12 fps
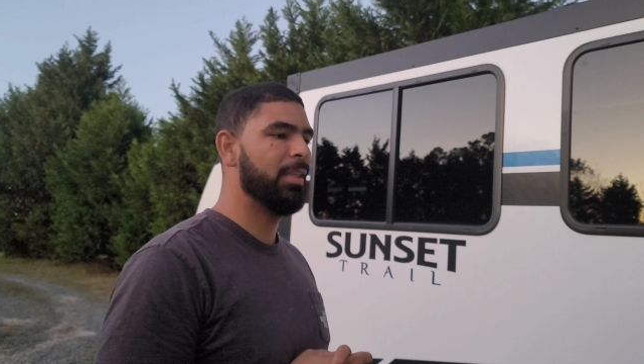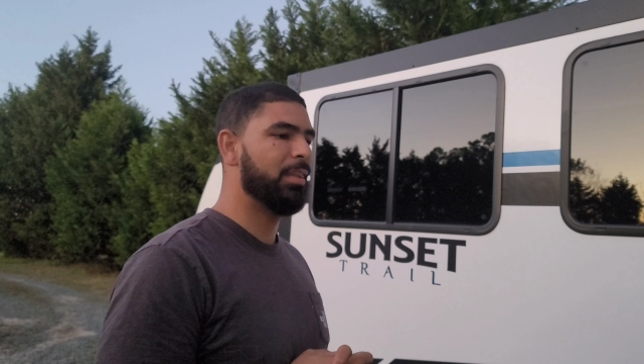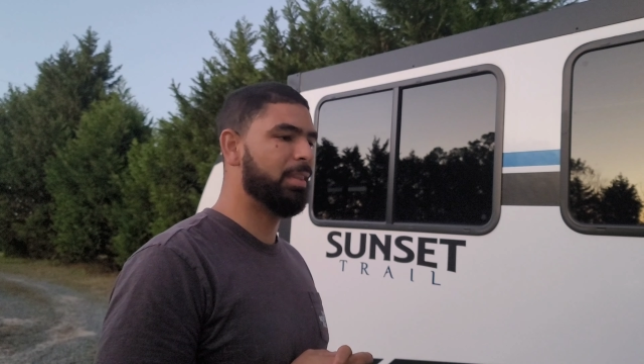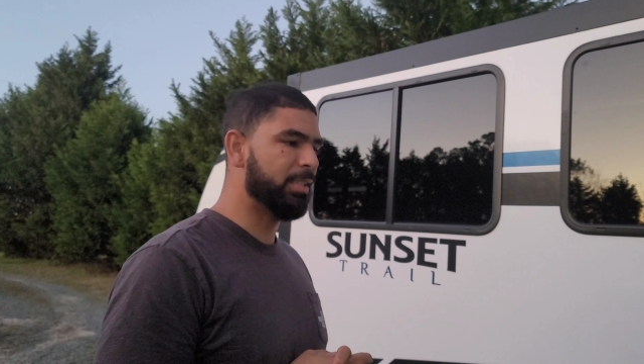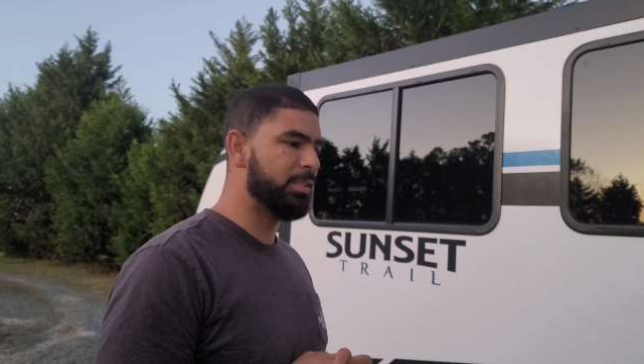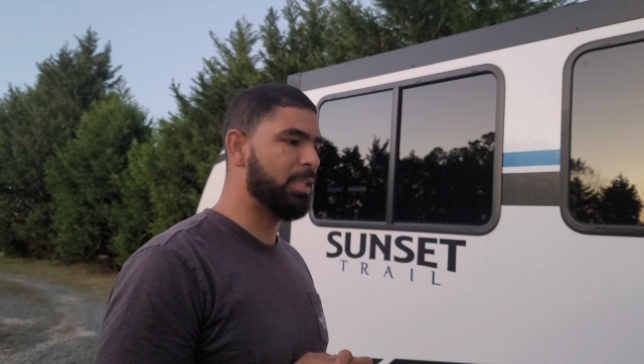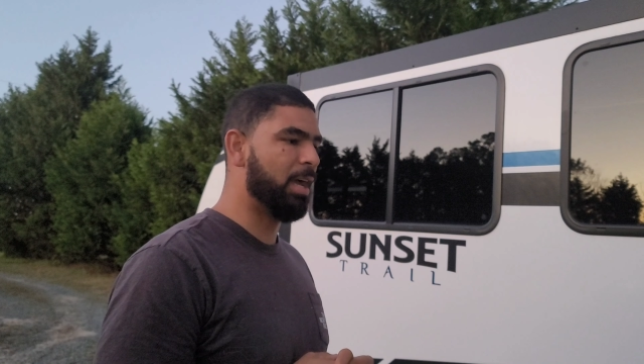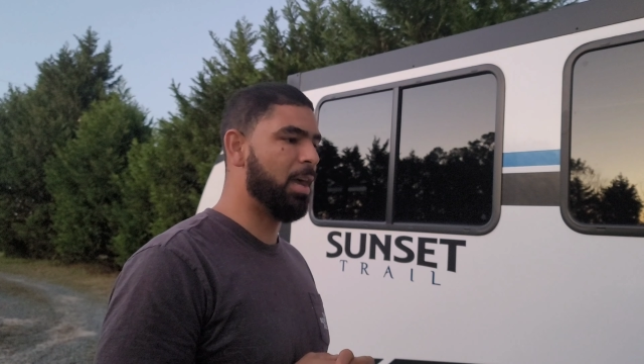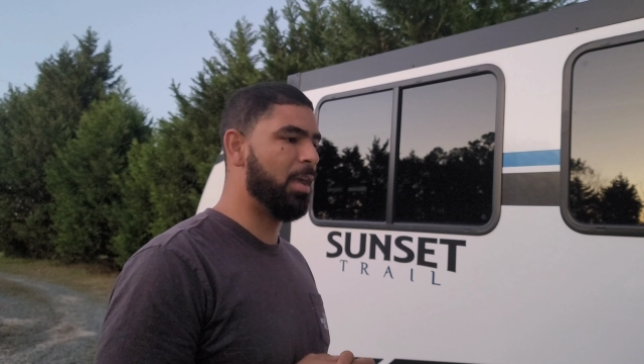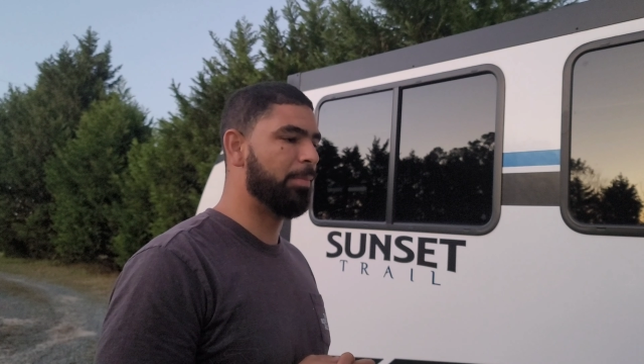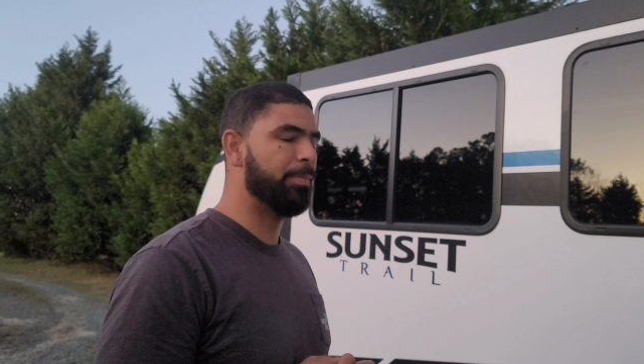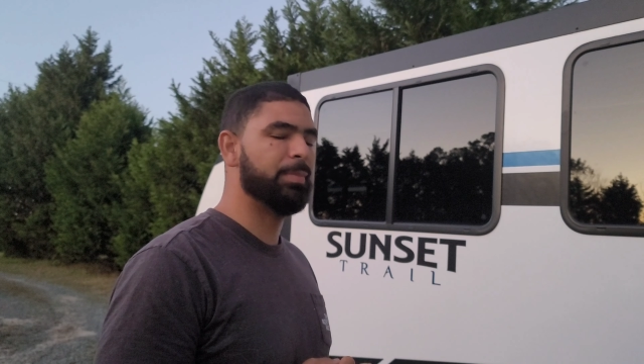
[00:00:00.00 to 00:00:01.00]
This
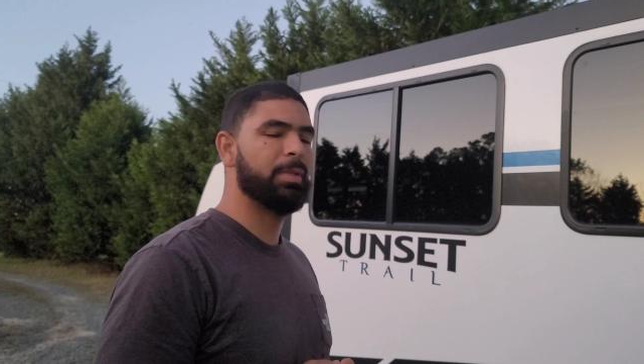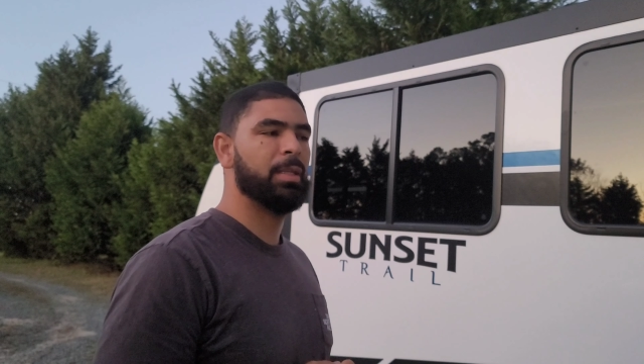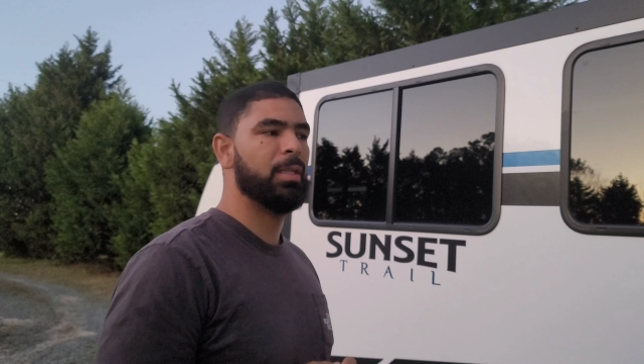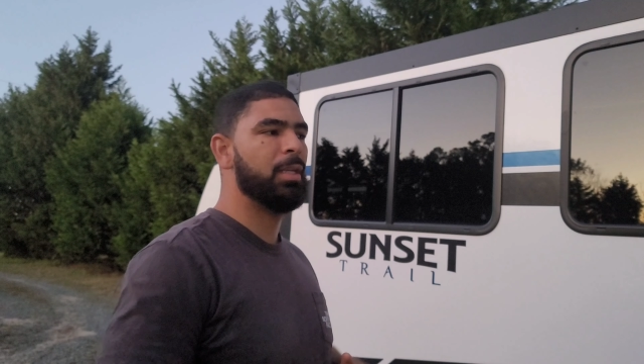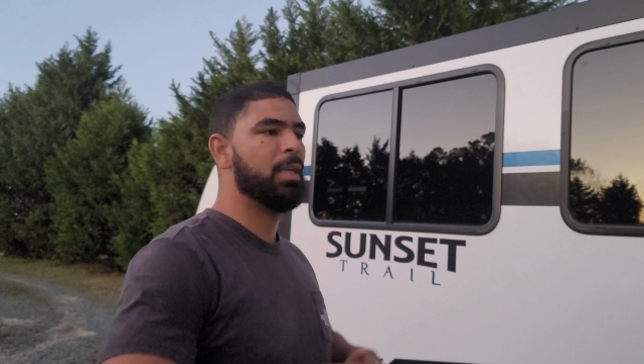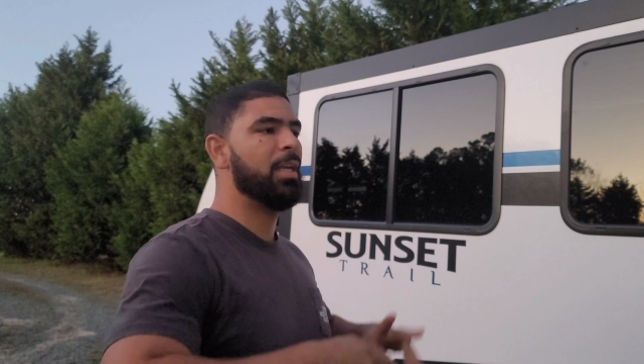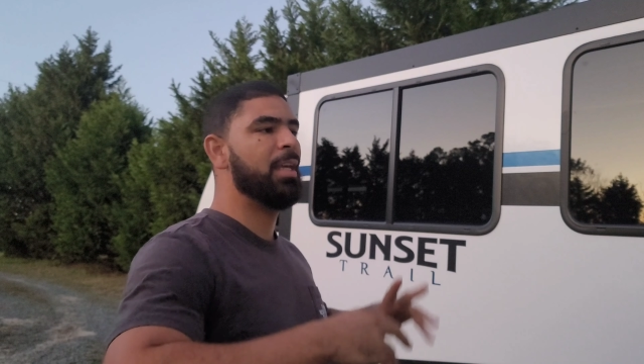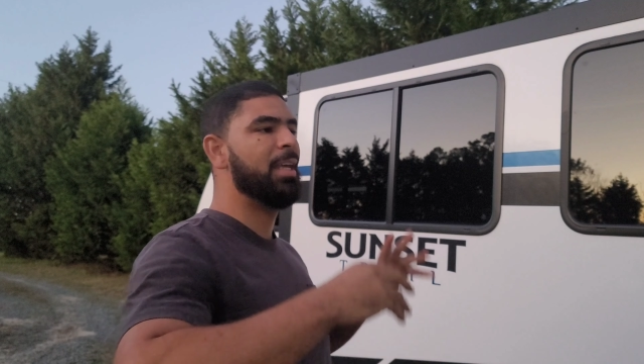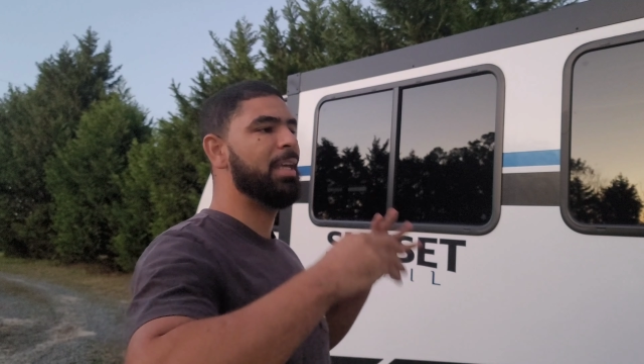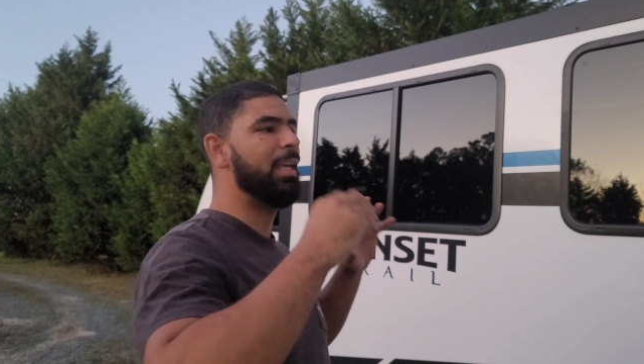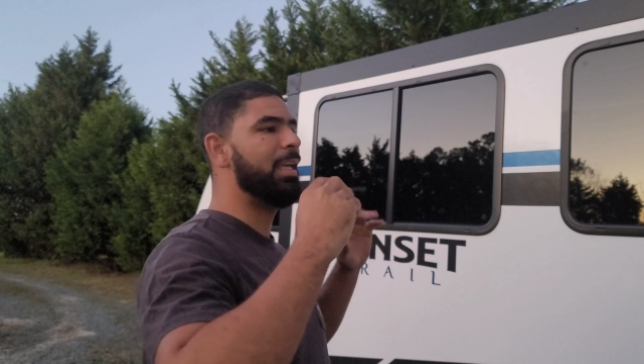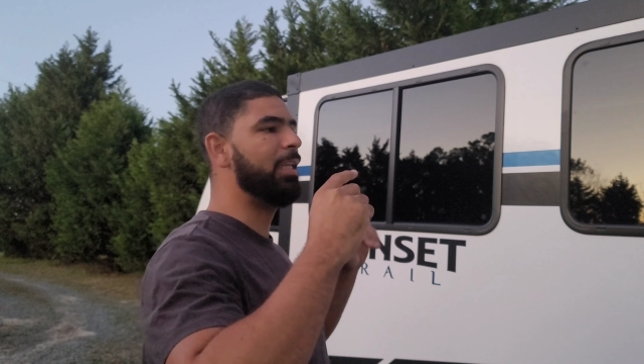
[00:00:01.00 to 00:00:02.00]
time,
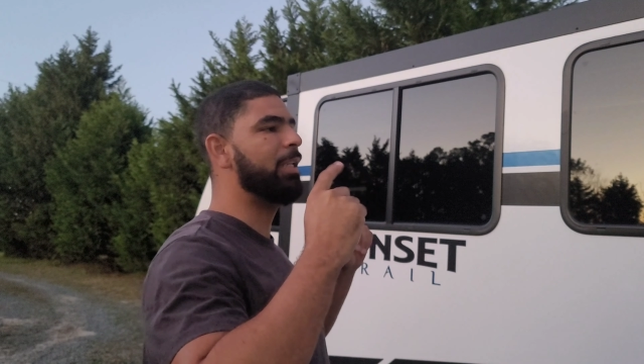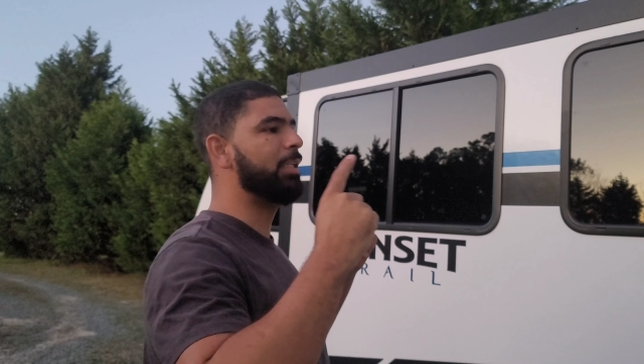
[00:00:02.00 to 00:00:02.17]
it